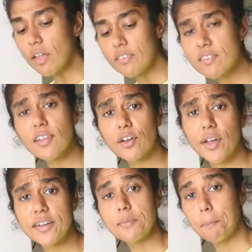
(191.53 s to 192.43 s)
This is a
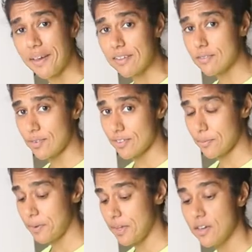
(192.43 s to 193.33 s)
great base
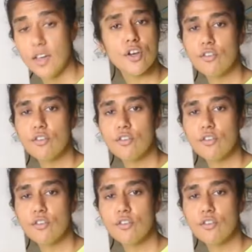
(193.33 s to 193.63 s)
recipe